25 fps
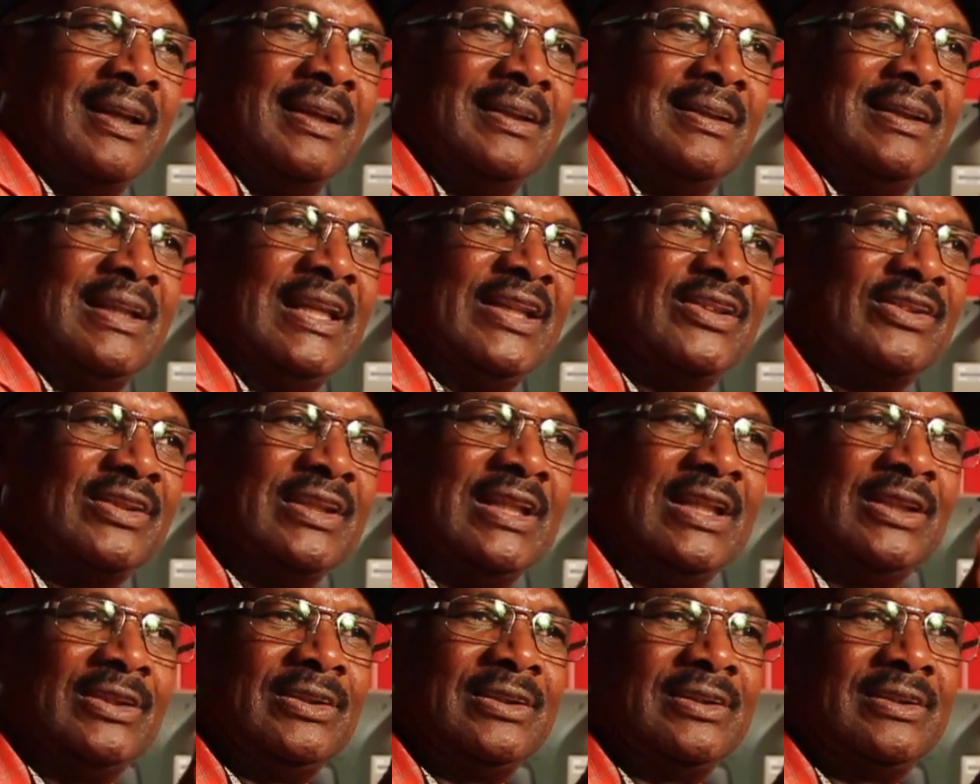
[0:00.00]

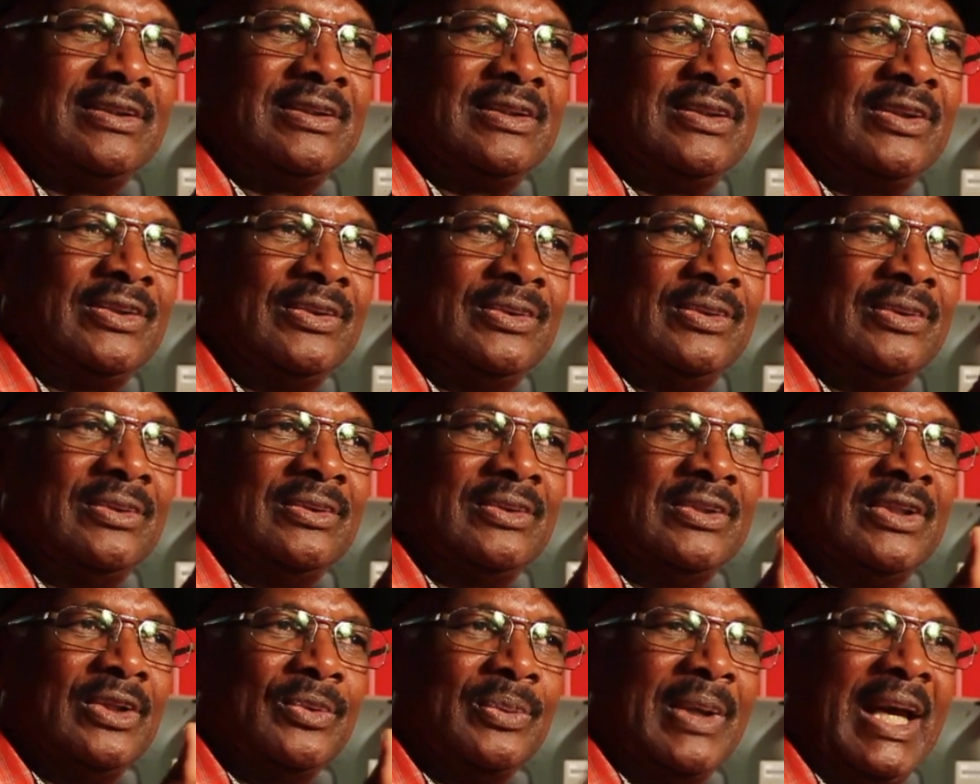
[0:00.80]
listening
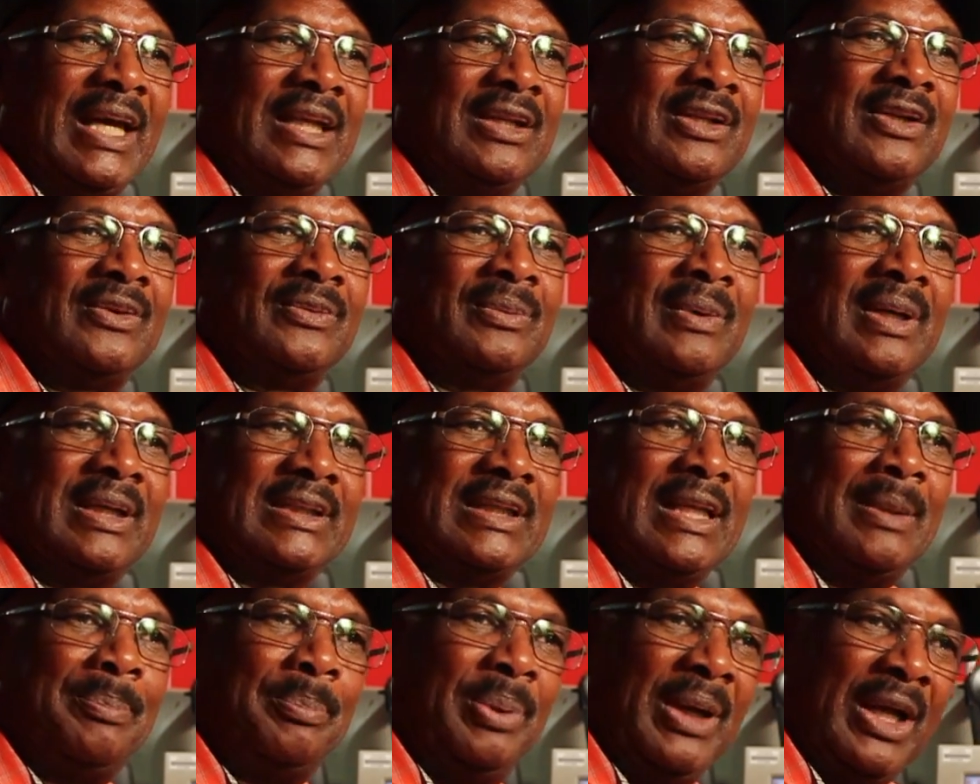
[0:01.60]
to the radio, what
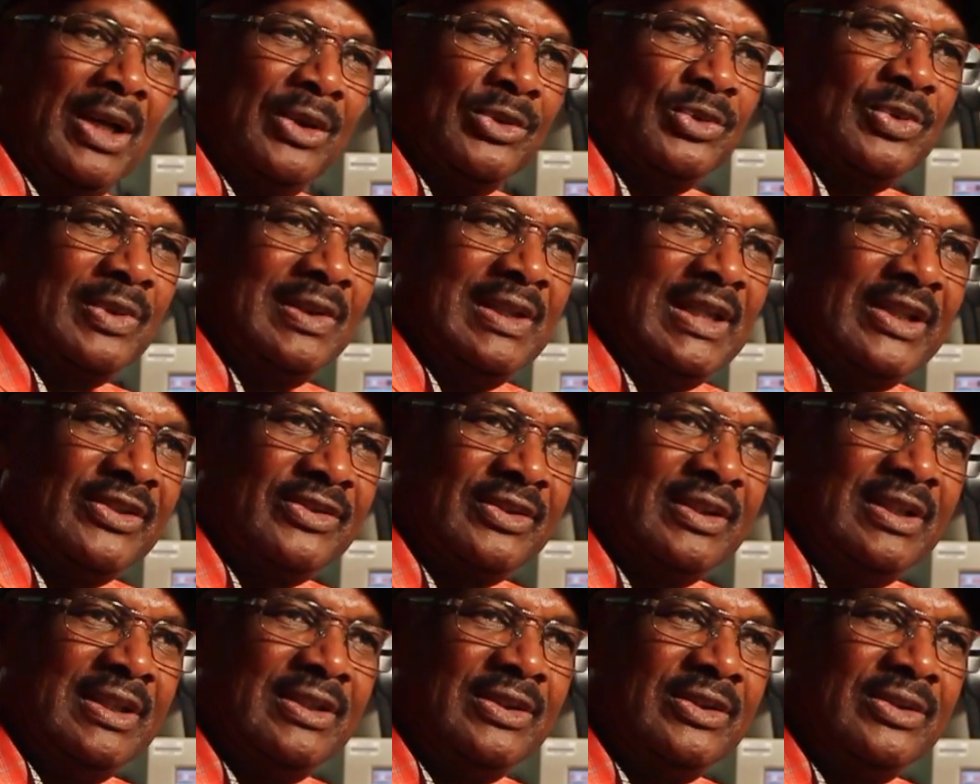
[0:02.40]
their parents were
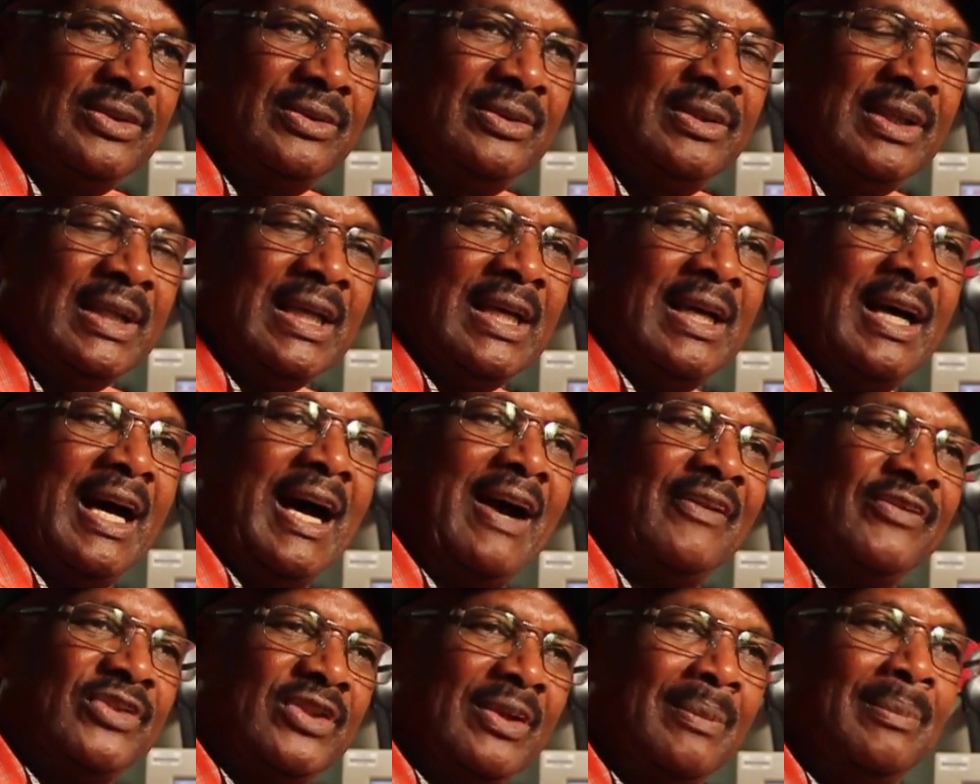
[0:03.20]
listening to,
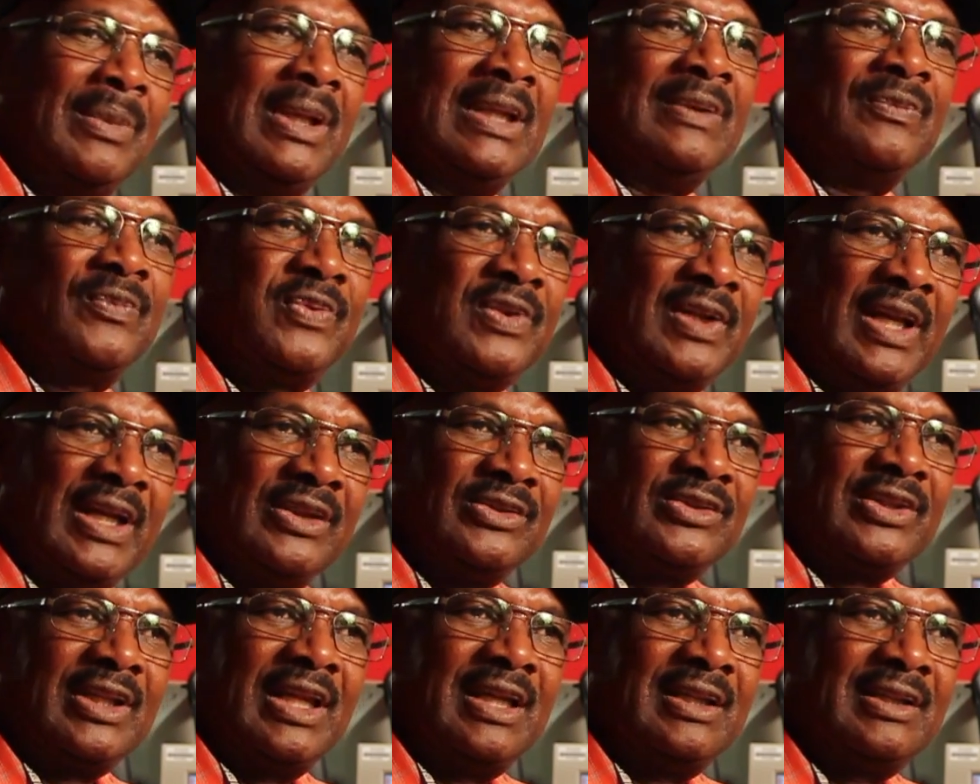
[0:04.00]
have some
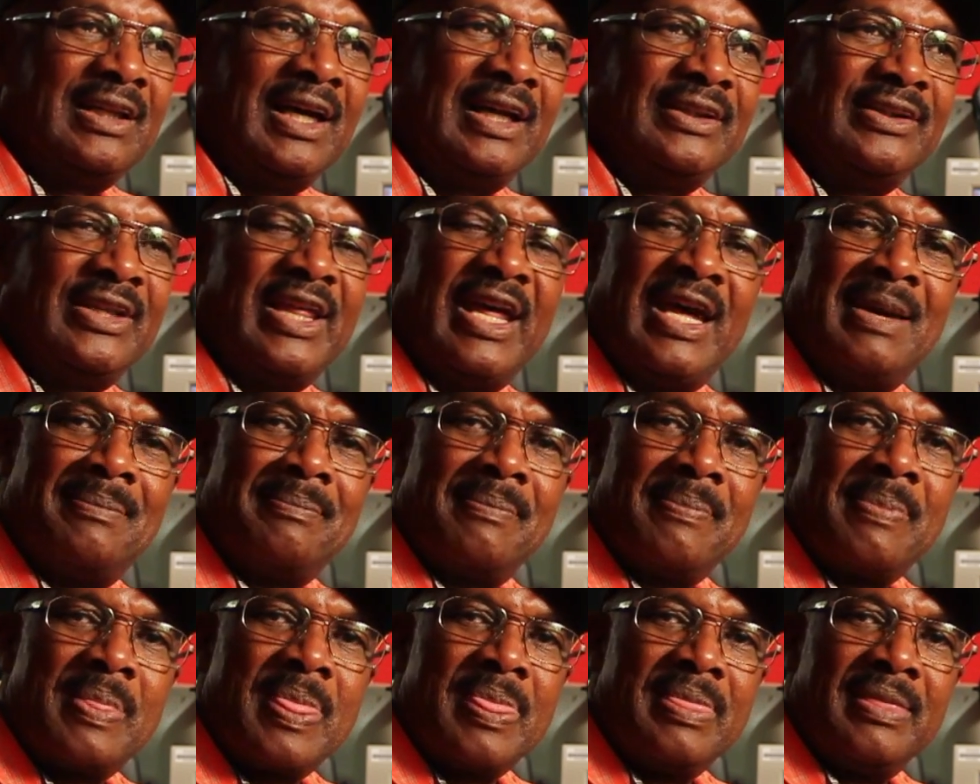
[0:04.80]
influence on them.